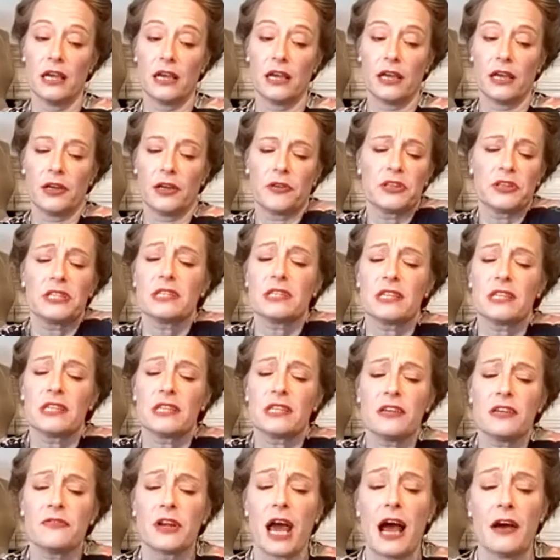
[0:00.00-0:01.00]
you know, this is
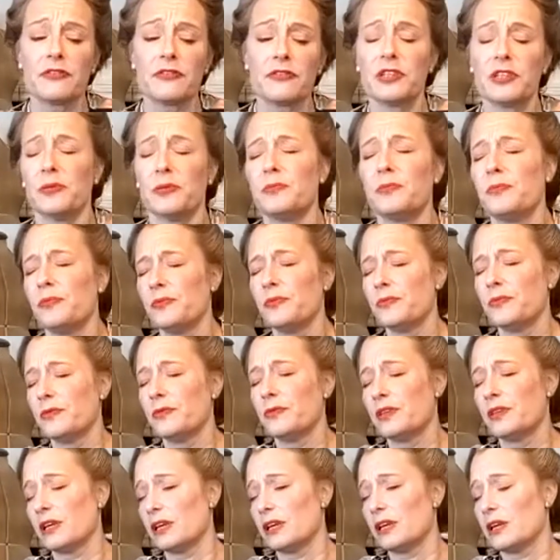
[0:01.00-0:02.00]
even after
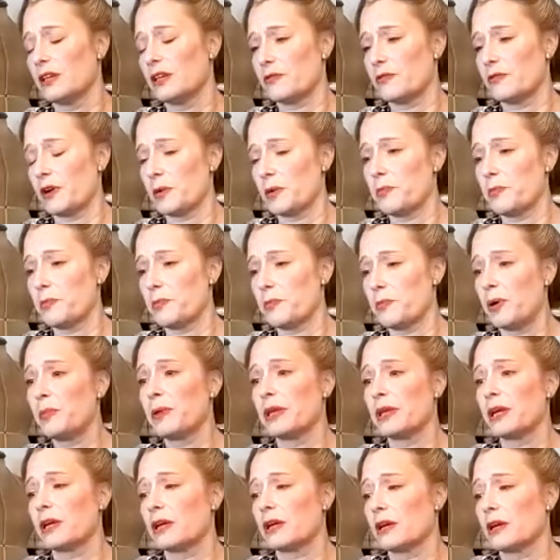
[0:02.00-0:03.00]
the very
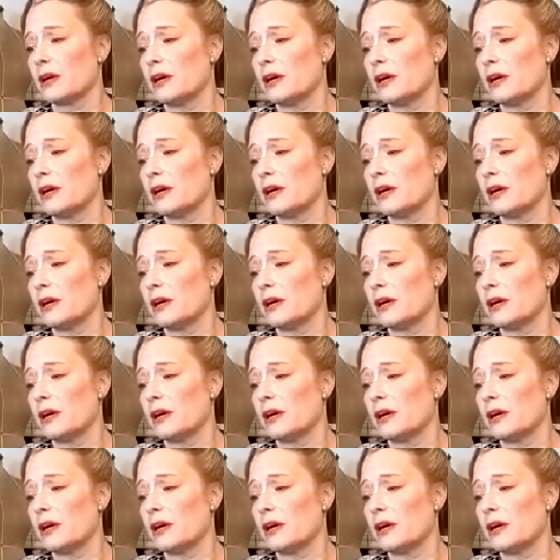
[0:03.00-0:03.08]
public